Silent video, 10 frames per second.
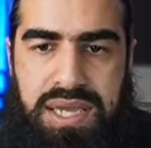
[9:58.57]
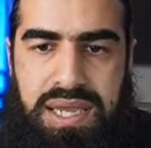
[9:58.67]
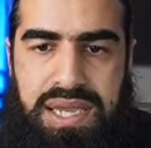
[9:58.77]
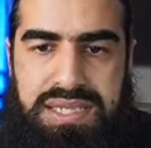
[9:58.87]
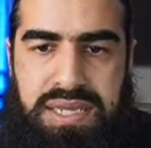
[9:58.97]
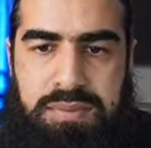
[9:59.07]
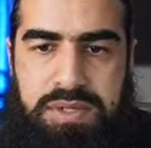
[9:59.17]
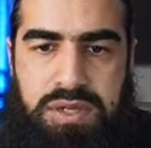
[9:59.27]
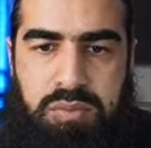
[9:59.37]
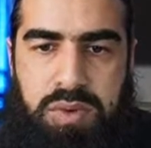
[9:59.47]

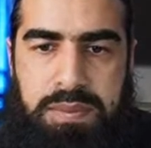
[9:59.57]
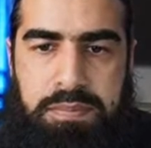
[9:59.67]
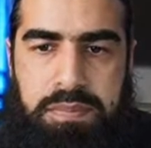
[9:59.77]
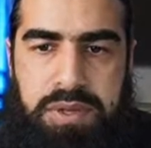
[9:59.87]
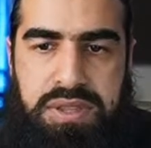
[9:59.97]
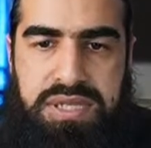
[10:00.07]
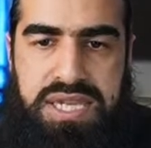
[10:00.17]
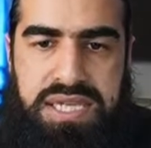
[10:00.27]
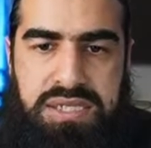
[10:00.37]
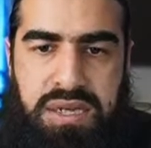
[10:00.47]
examples on why
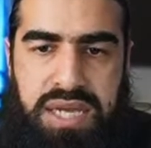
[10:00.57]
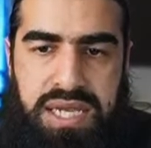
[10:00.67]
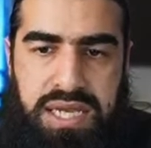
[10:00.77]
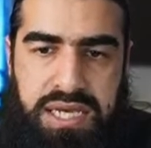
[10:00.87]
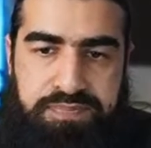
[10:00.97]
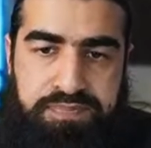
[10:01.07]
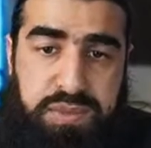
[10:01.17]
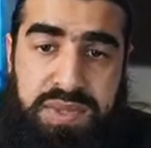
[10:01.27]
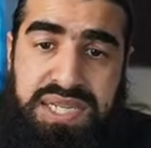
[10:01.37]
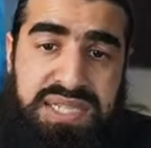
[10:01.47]
birthdays are halal?
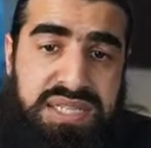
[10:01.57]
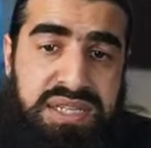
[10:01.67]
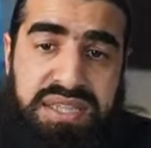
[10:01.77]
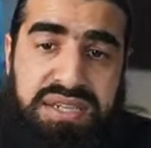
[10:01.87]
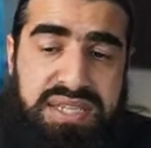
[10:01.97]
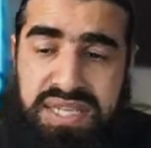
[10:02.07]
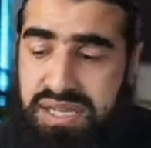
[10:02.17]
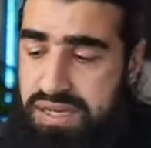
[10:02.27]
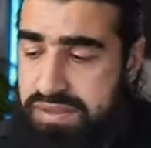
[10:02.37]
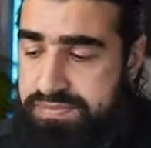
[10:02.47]
Because there's nothing to say they're
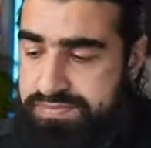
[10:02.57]
haram.